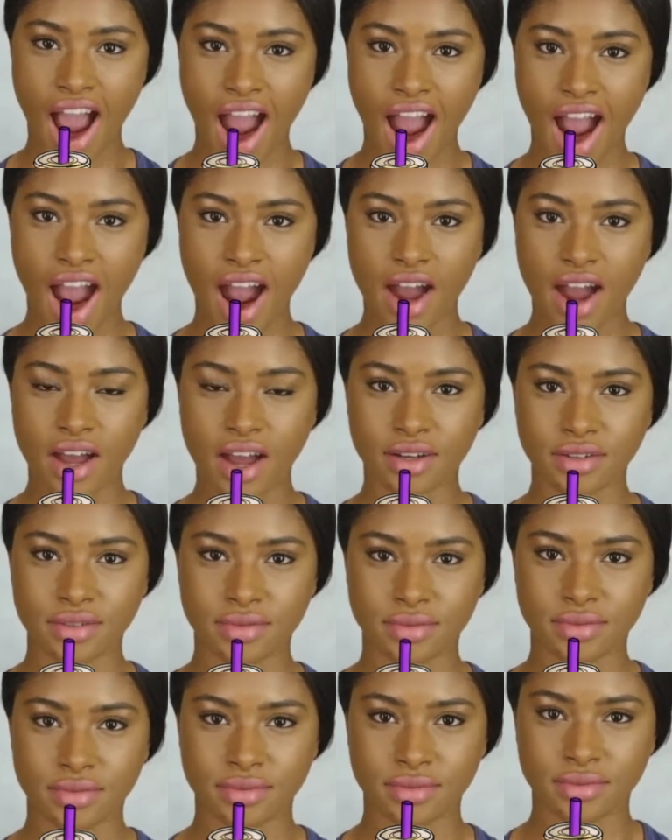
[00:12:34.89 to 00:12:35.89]
Click on
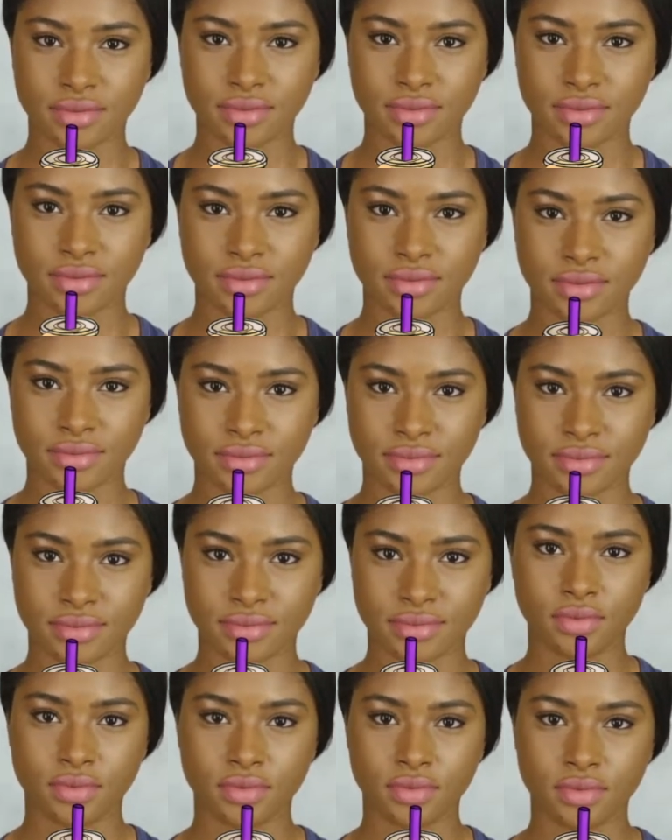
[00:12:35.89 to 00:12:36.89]
T,
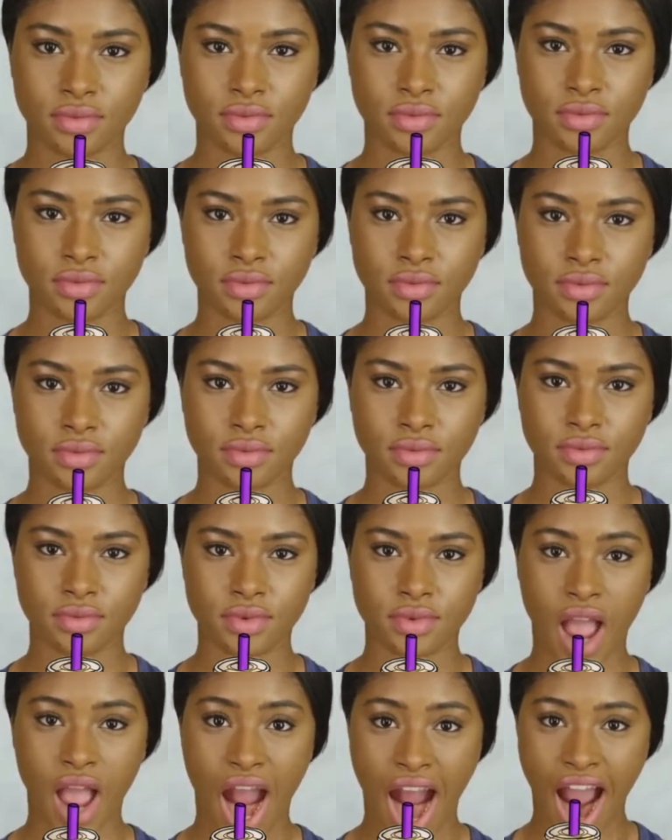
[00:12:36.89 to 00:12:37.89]
go over to your
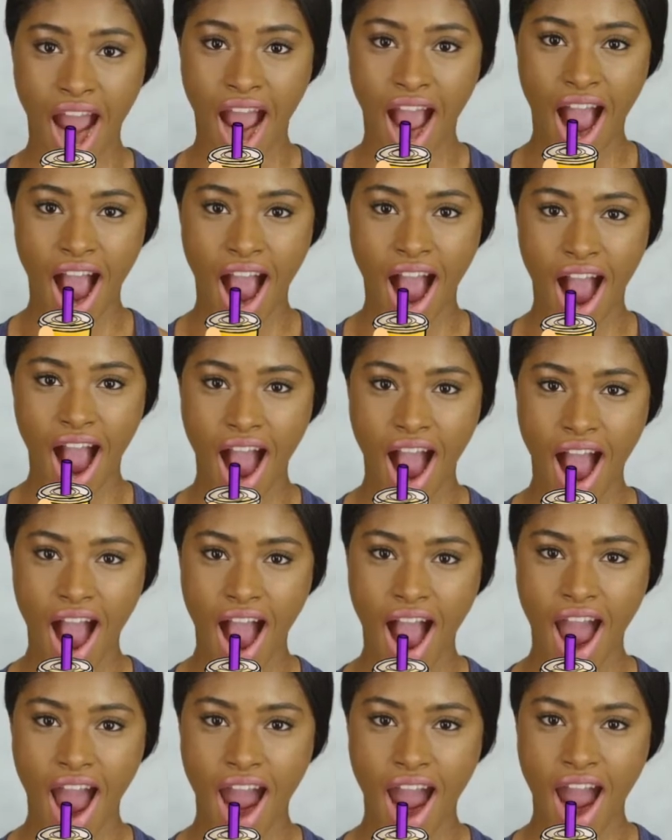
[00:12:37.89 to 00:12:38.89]
inspector panel,
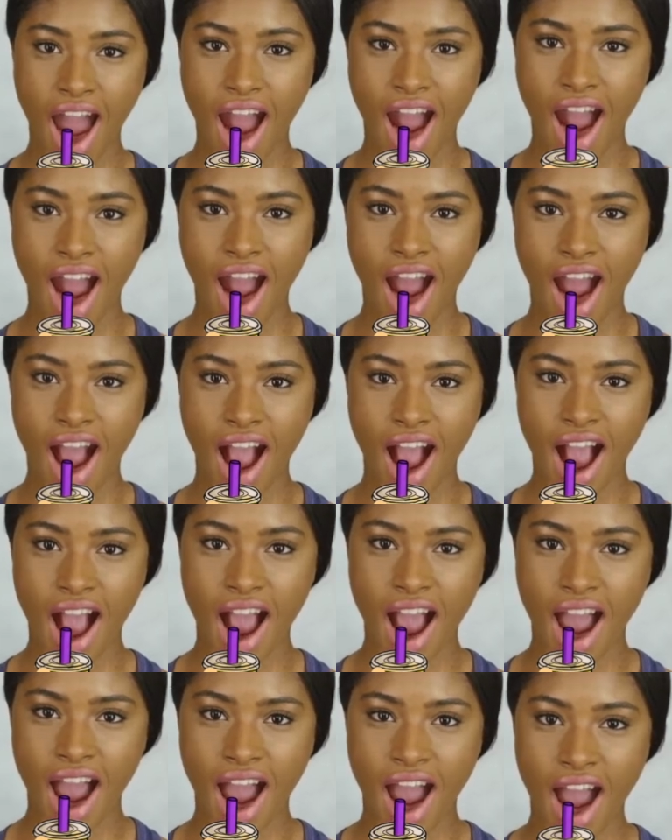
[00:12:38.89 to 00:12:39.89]
add component,
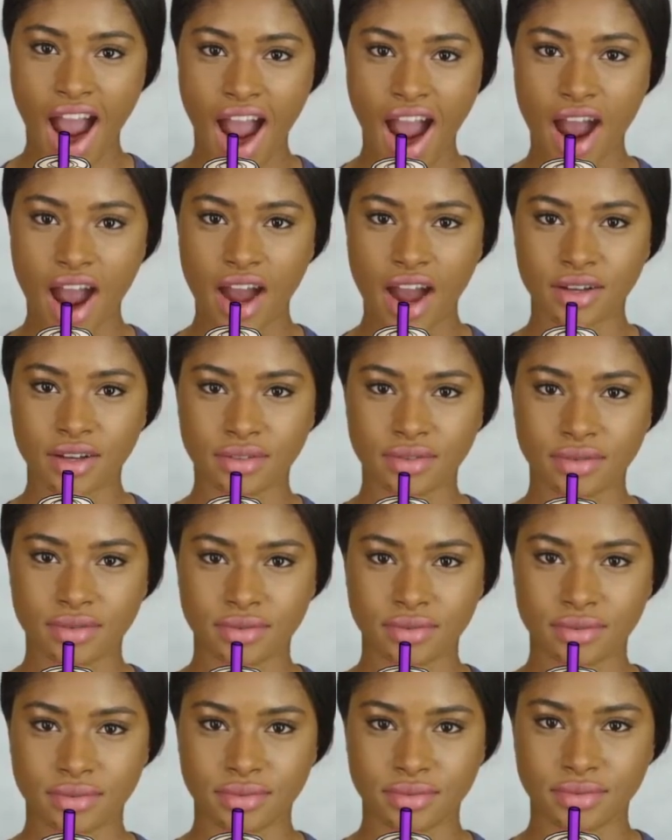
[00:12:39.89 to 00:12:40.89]

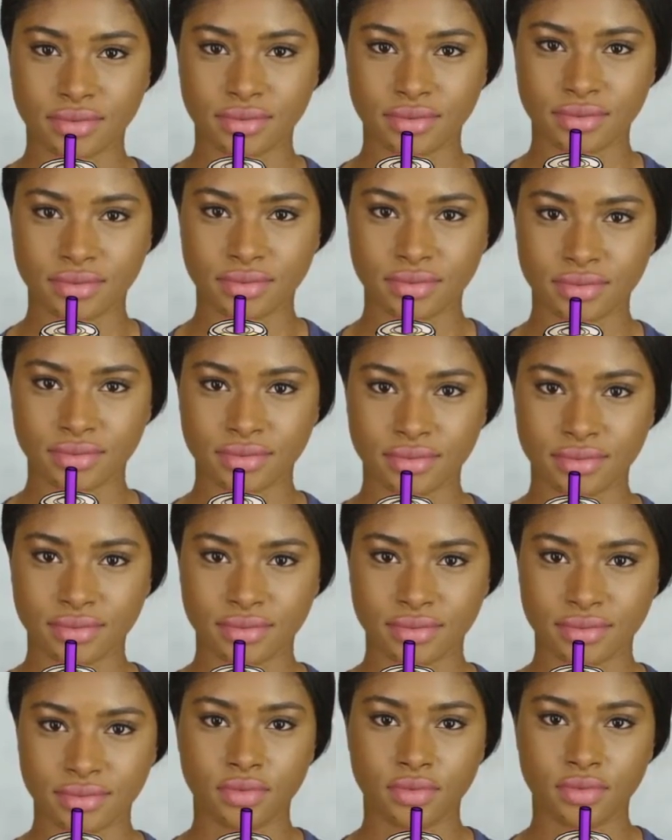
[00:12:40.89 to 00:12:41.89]
add a
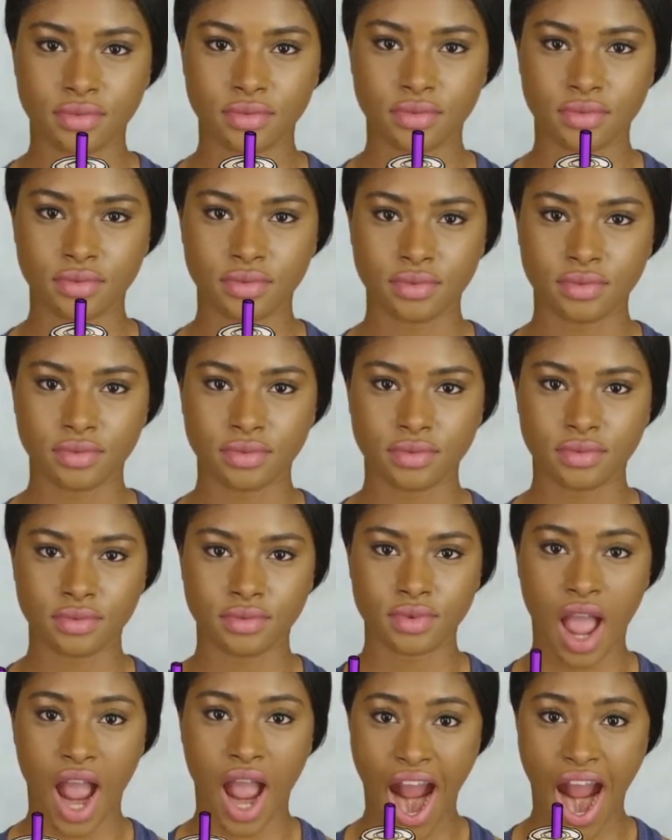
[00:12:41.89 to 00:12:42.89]
script,
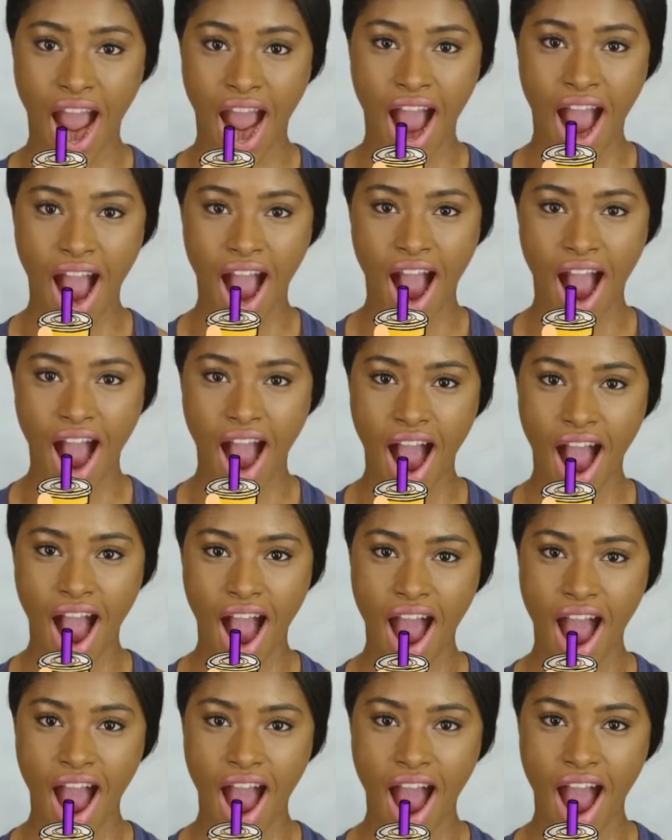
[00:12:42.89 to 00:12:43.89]
and this
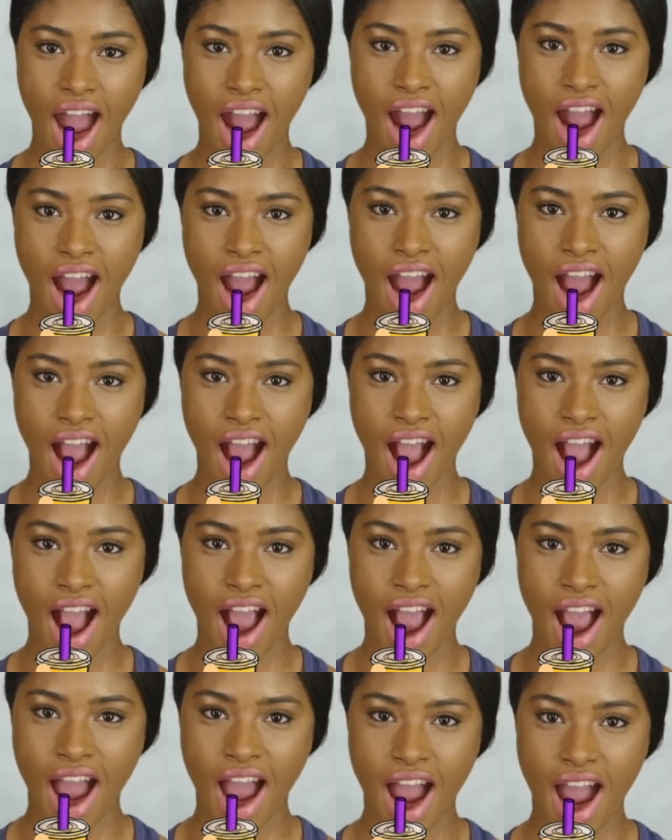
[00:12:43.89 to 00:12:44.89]
script is going to be
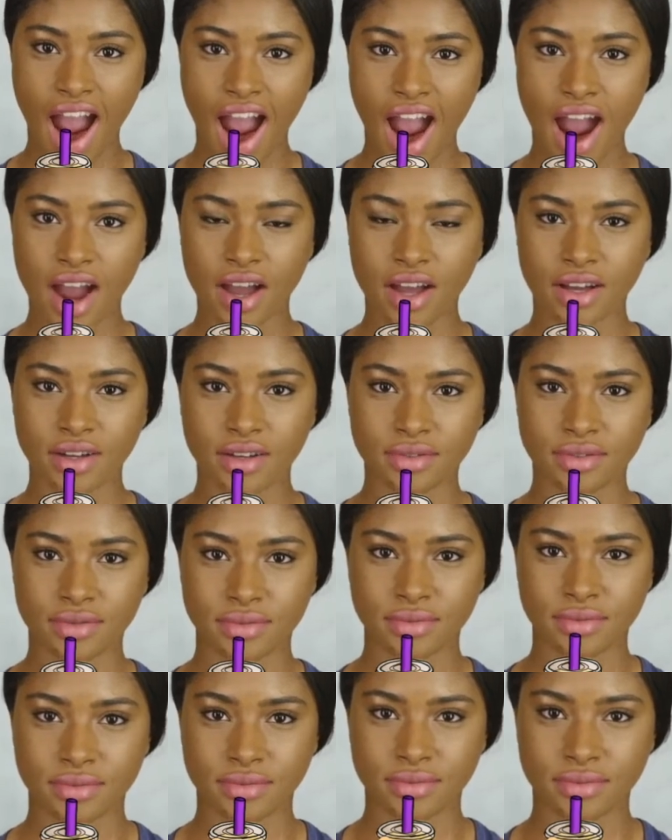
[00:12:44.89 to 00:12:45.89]
a twin
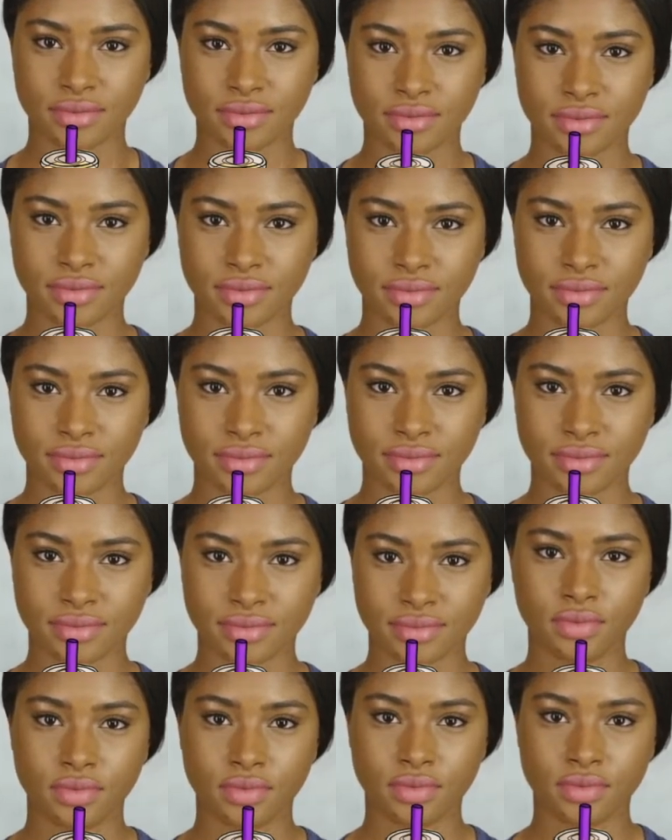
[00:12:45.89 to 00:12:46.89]

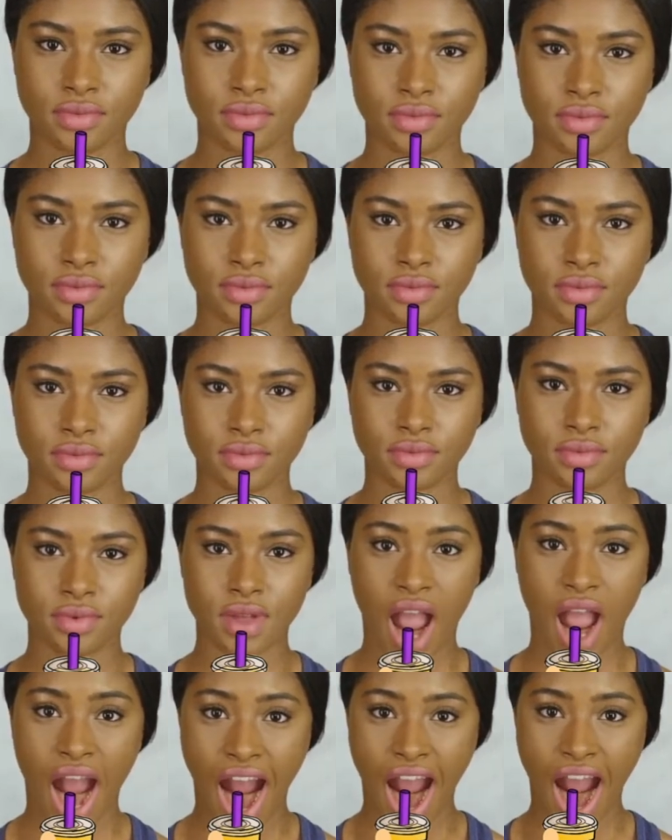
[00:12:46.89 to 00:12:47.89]
types,
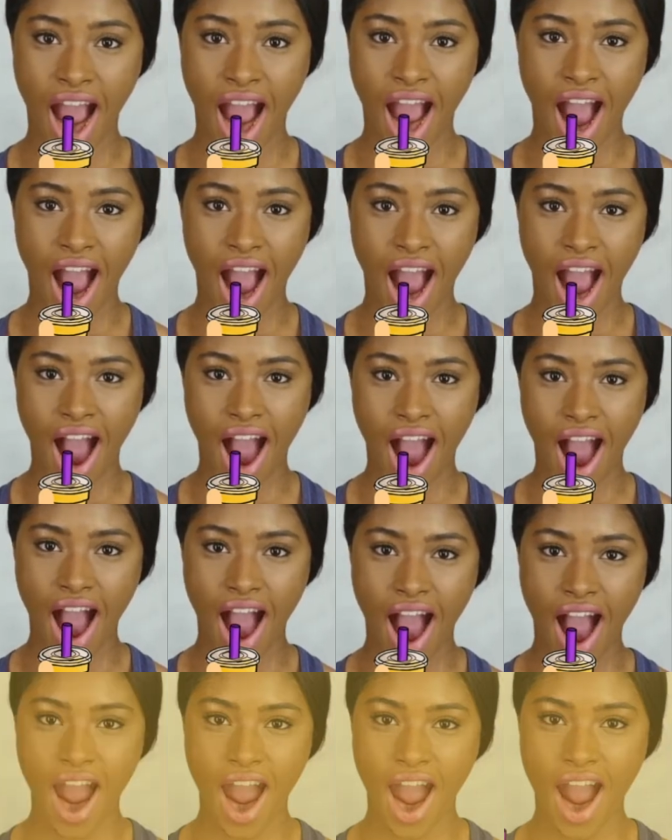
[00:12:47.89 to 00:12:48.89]
twin screen
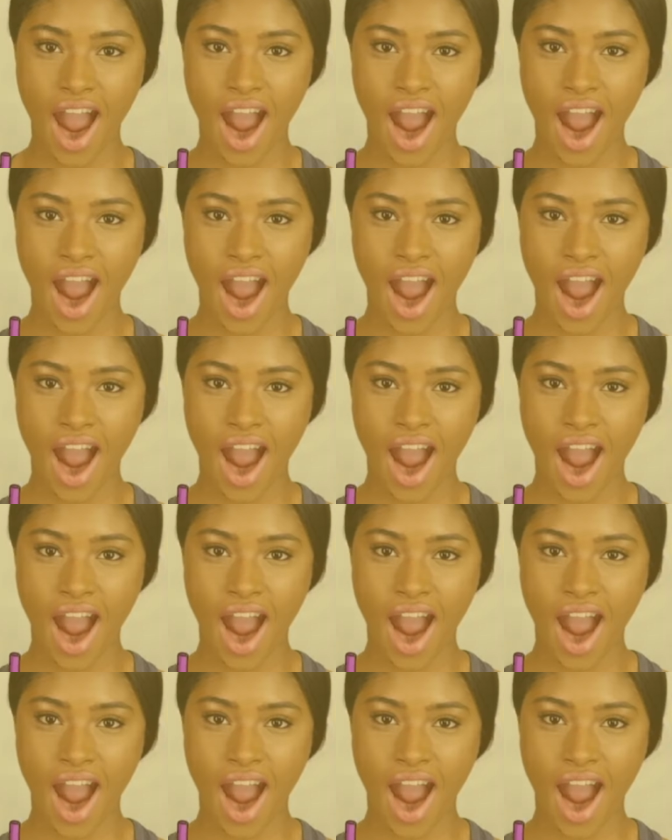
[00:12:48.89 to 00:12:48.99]
transform.